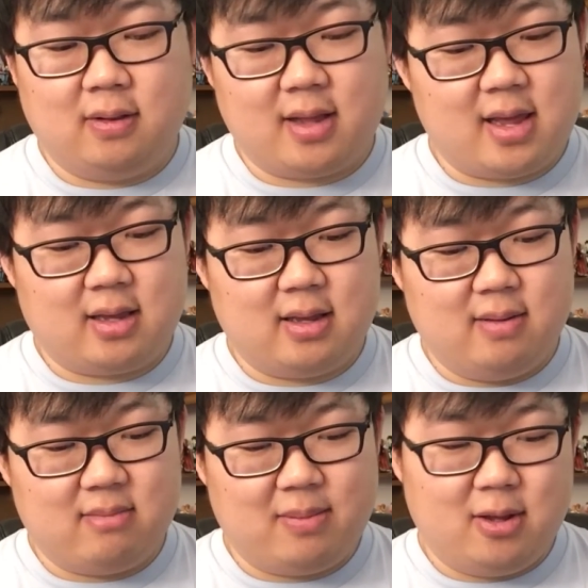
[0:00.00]
Like,
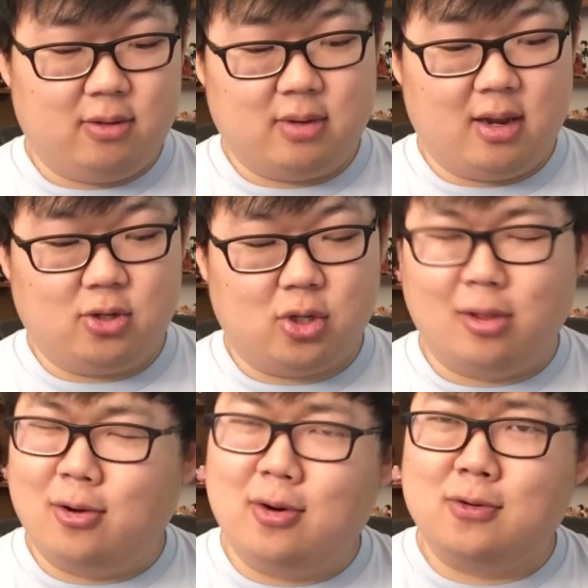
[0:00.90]
maybe I should
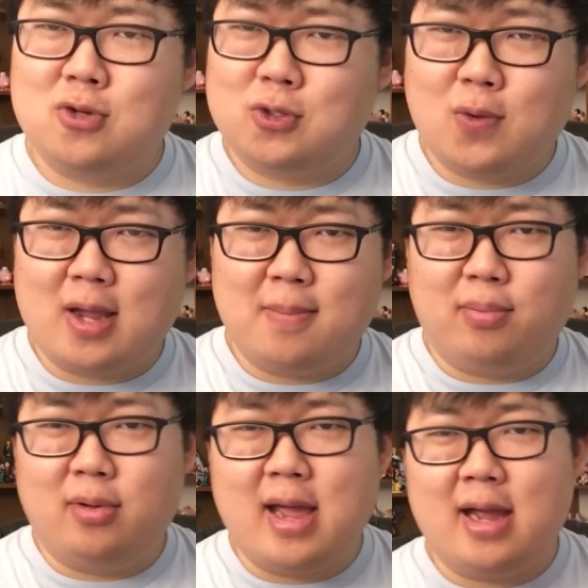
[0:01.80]
learn just so I can
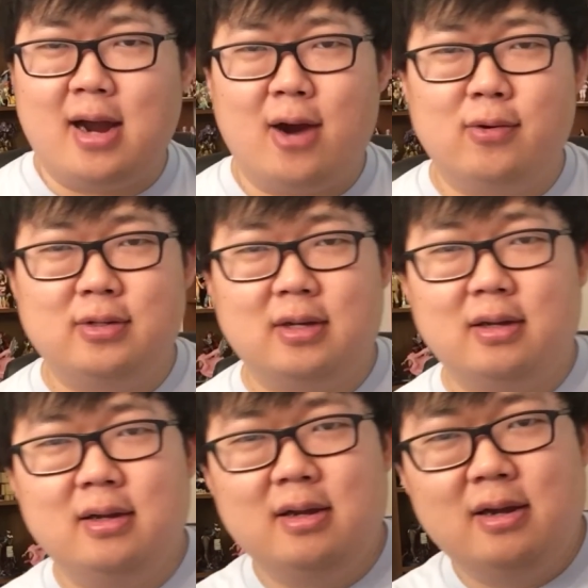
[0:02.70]
play Karuta.
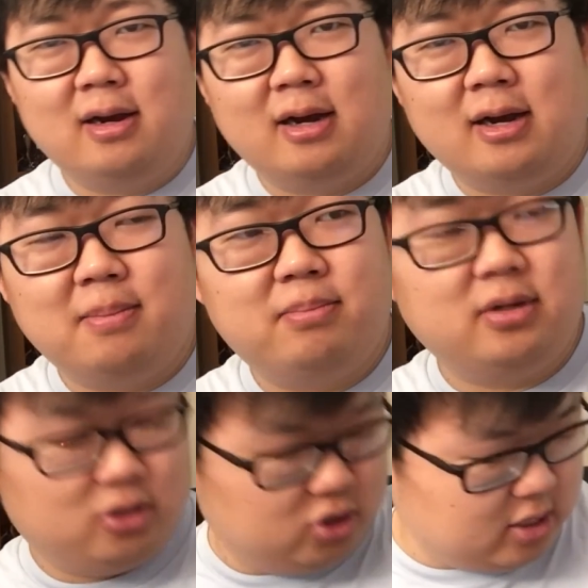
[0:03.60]

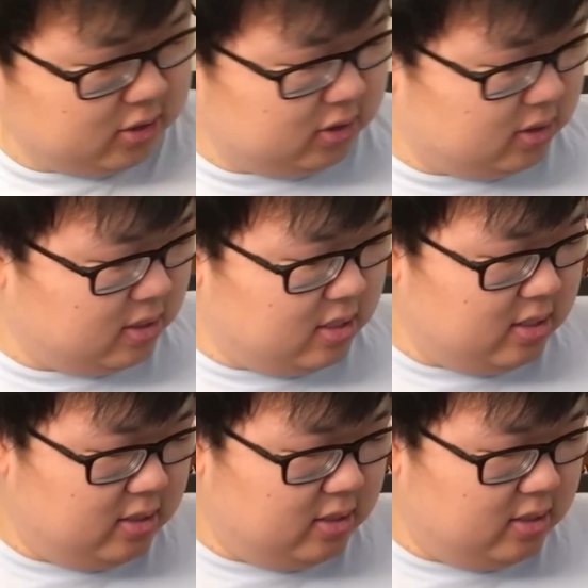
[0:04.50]
But just